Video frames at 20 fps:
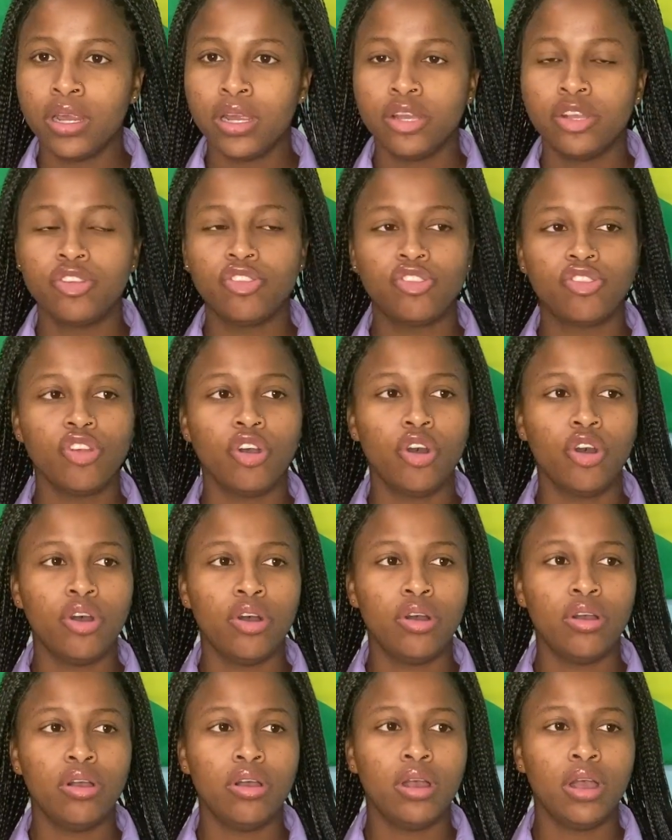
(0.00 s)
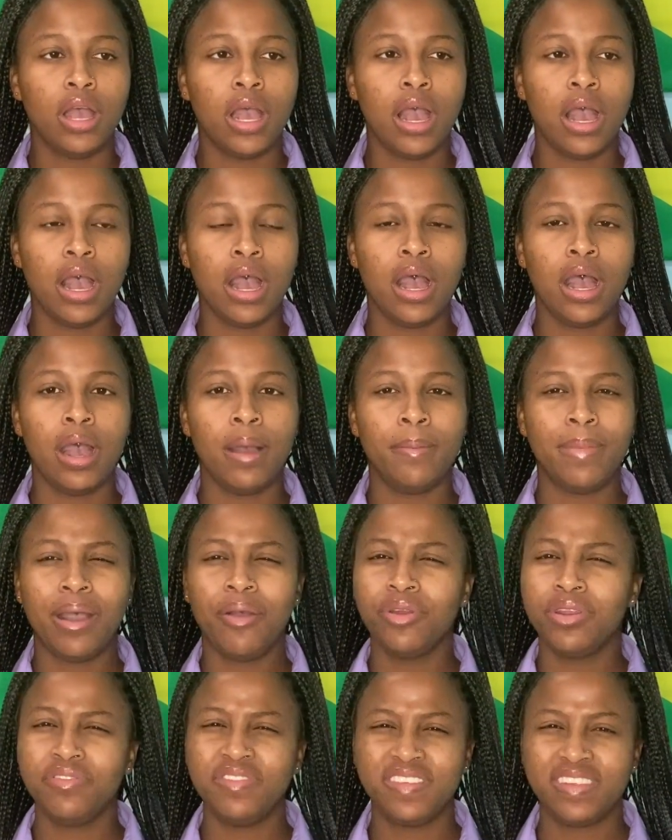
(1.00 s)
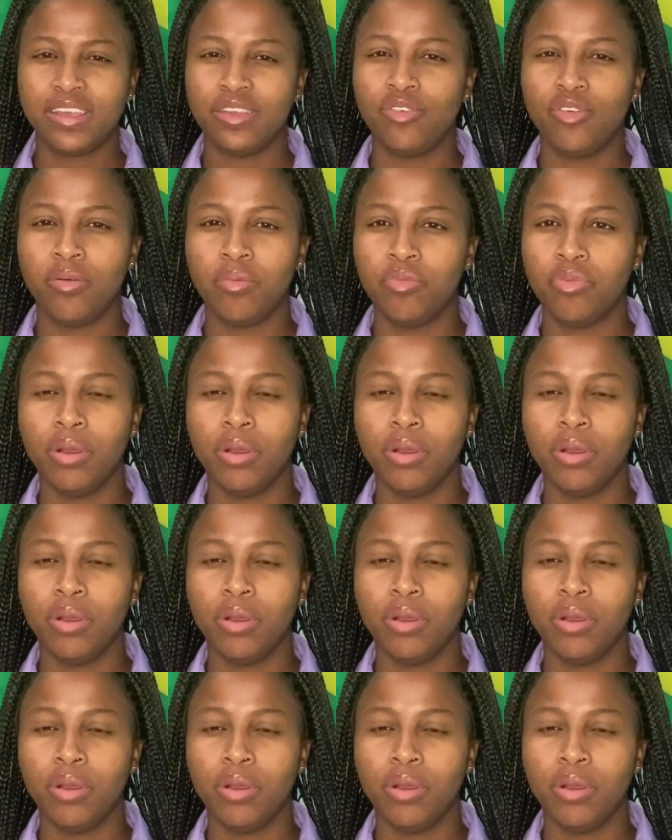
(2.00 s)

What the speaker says: So I wouldn't say no more.